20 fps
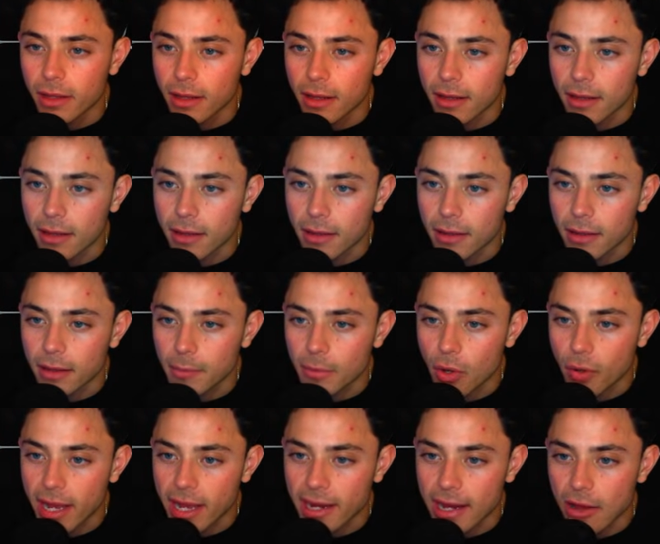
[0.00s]
Um,
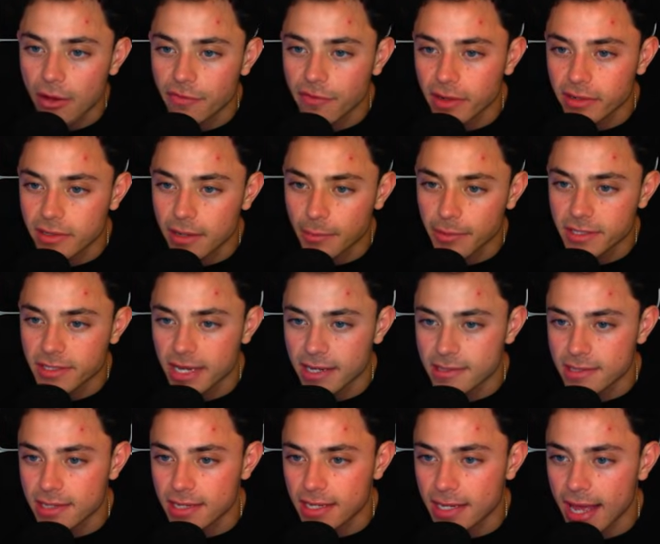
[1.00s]
okay, now if I I'm gonna
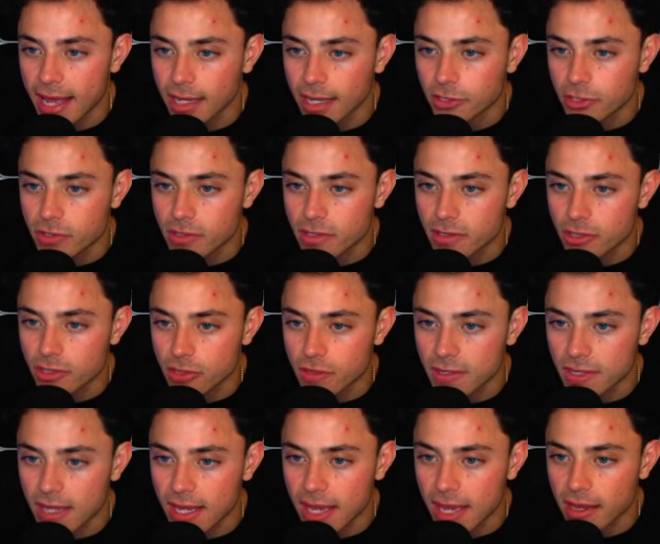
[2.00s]
test it again just just
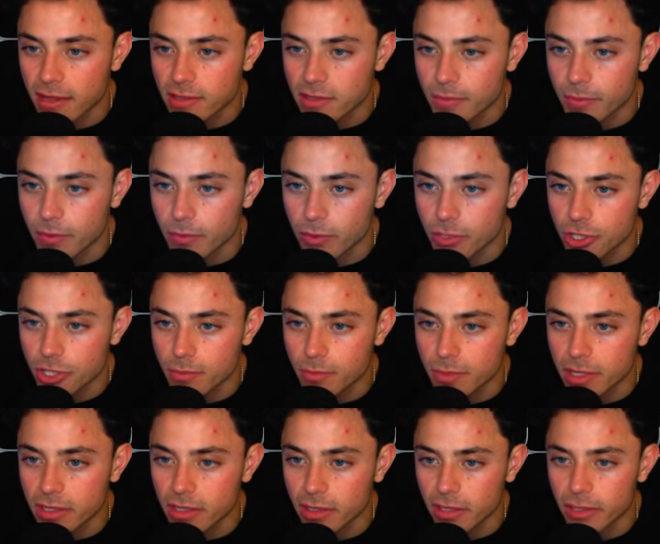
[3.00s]
in case, but we should
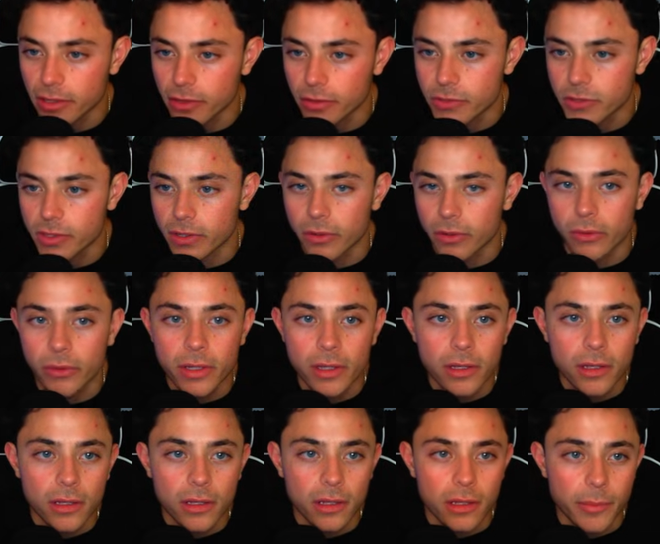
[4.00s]
be good here. So
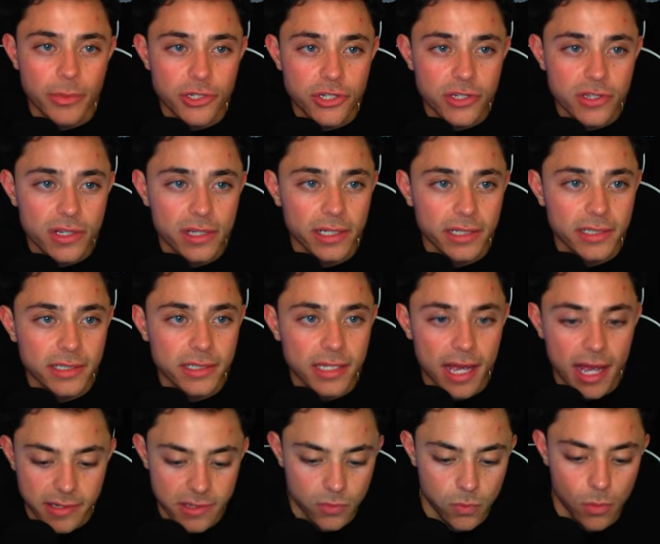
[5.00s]
we just click
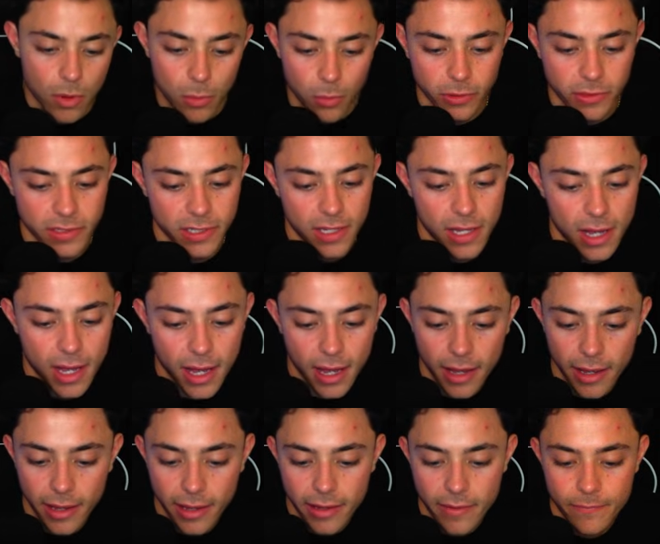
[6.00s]
test one more
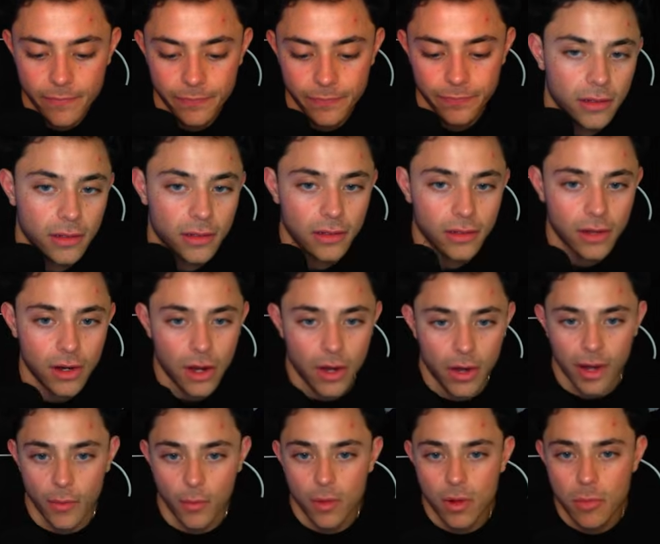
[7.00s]
time. All
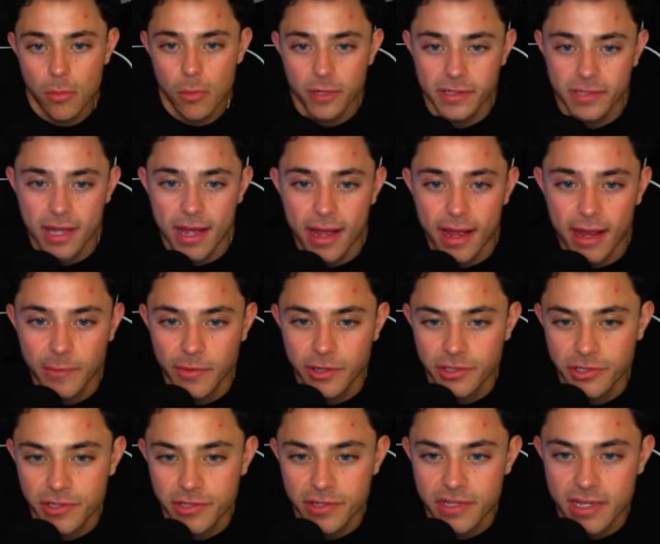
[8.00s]
right, one more time.
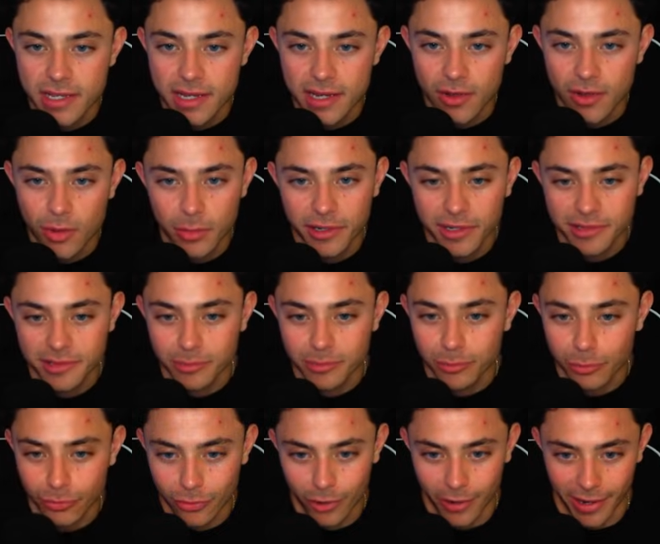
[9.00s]
Let's just see. I hope it
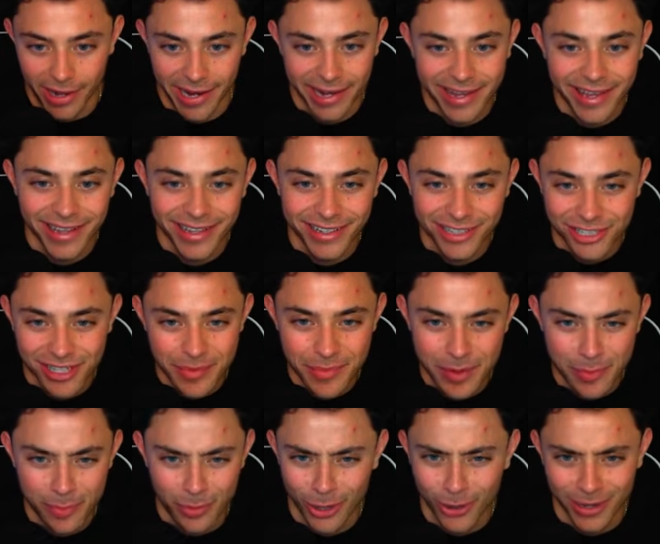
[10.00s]
doesn't break. it shouldn't
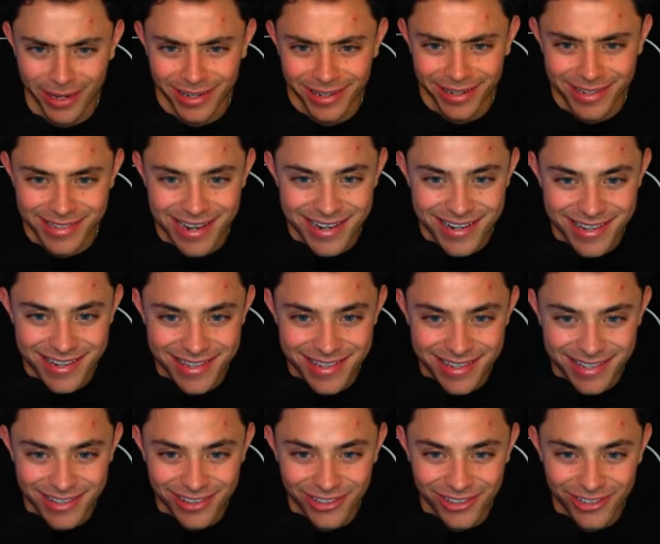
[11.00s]
be broken because I did
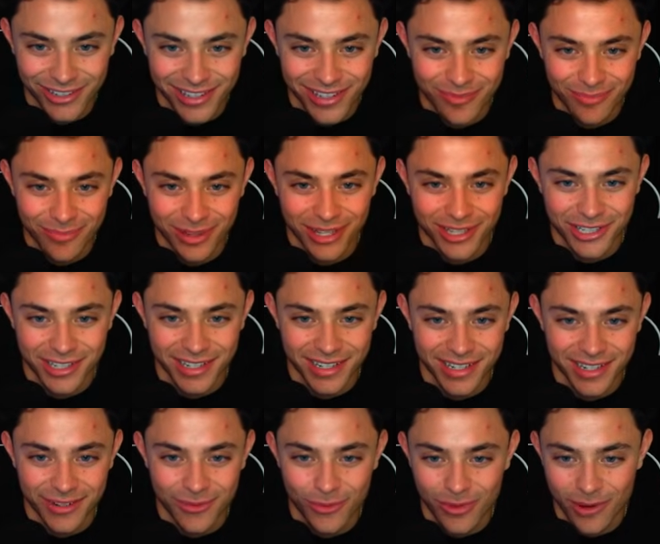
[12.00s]
this literally a bunch and it
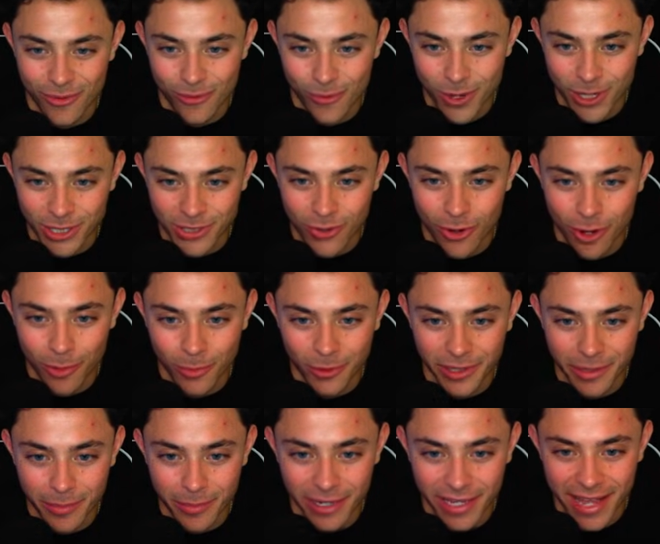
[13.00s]
didn't. It worked
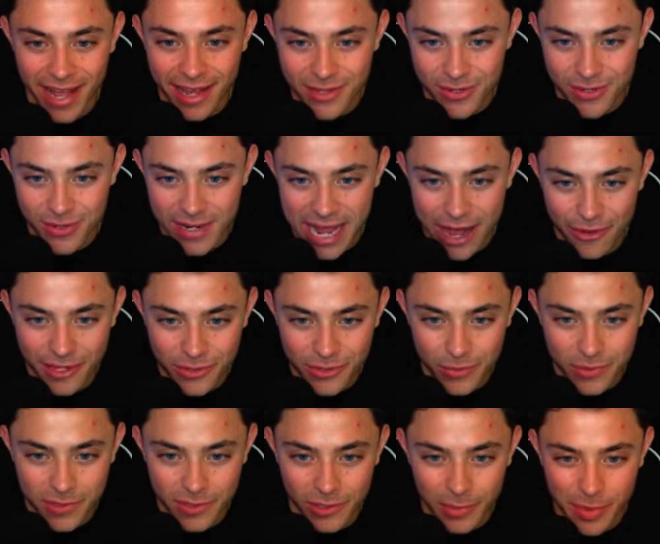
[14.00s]
normally, but yeah. So now this
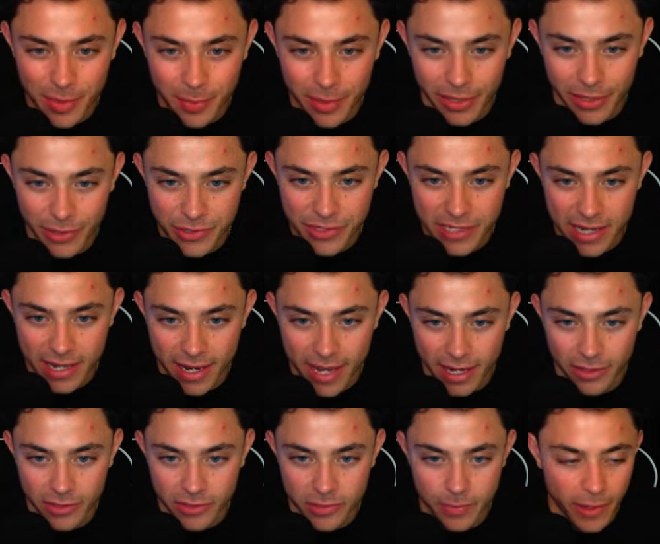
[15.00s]
one's a little bit bigger. See, it
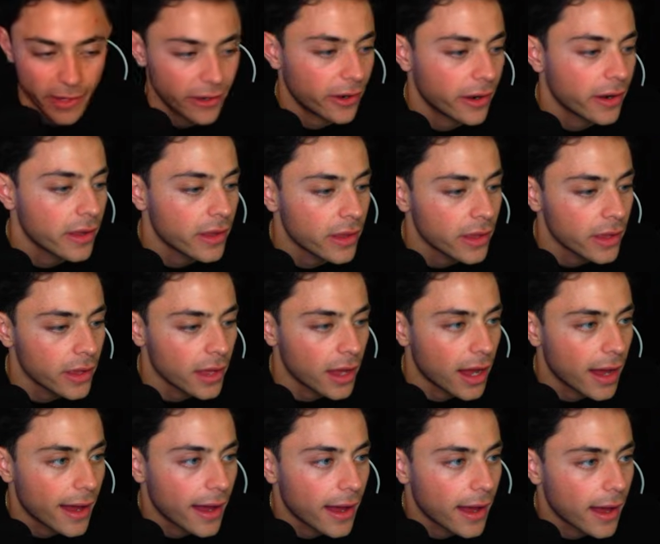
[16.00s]
kind of looks better.
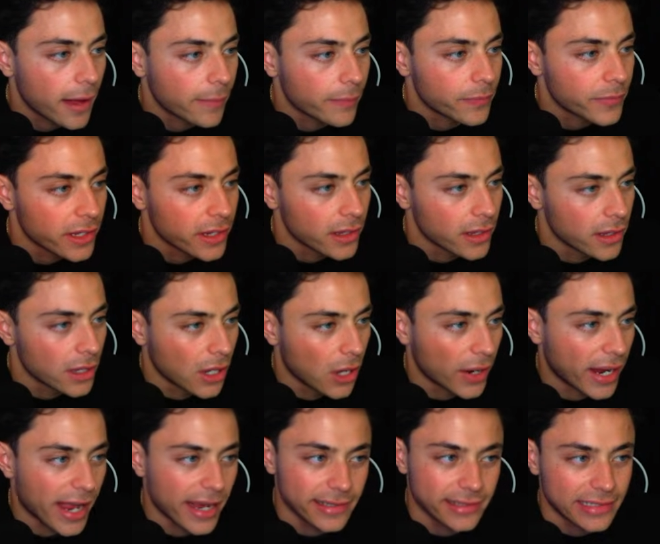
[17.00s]
Um, oh
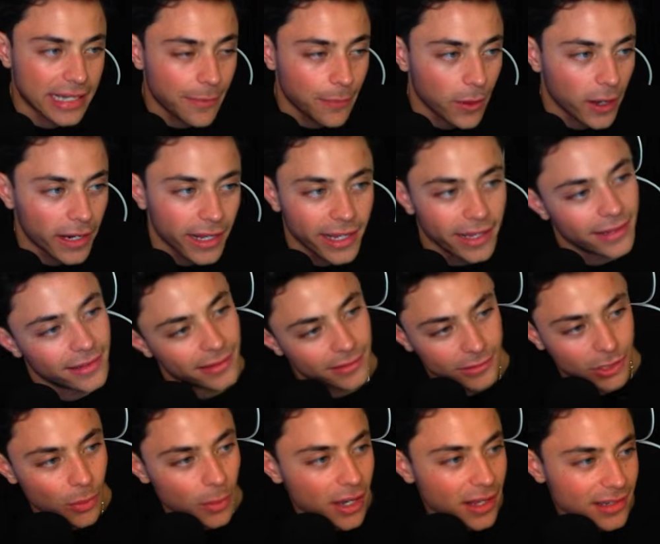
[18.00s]
yeah, I step on it. Let's
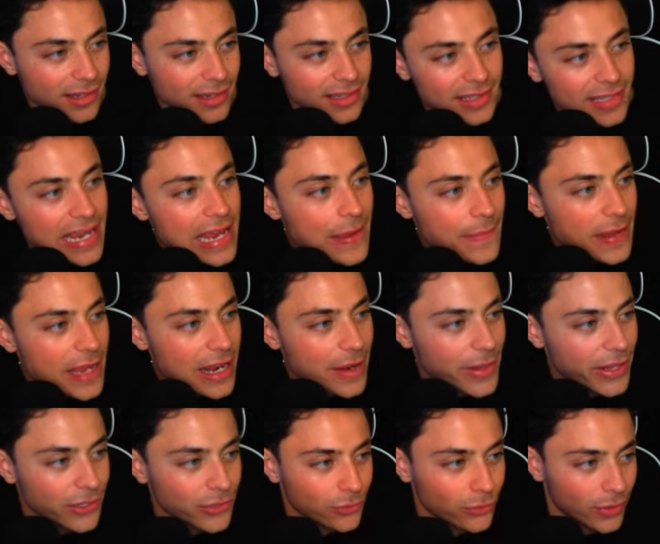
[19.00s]
hope it doesn't TP to
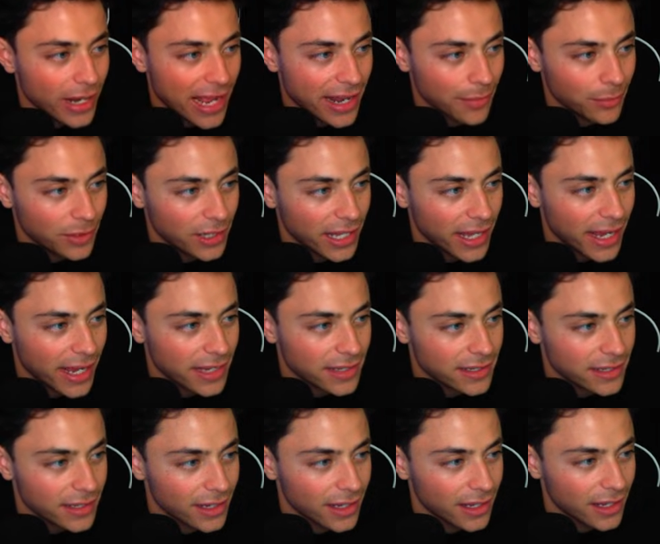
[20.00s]
me this random
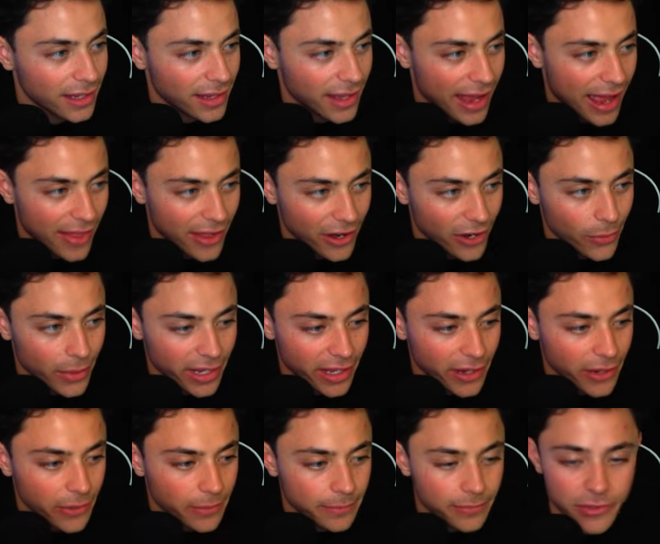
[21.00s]
place. Yeah, there we
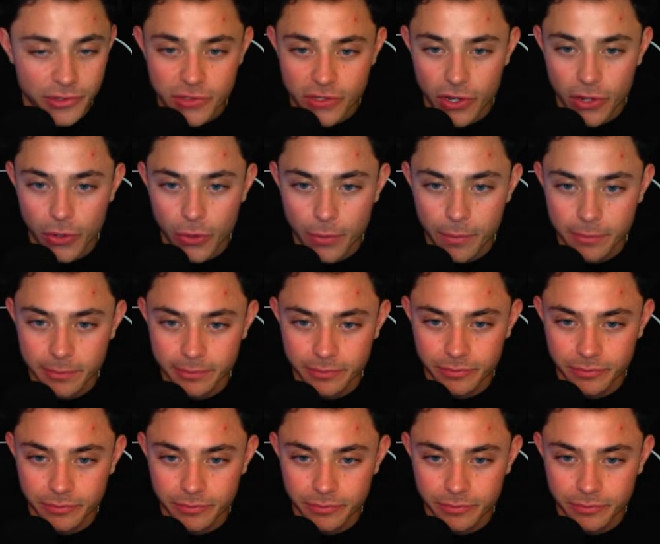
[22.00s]
go. So,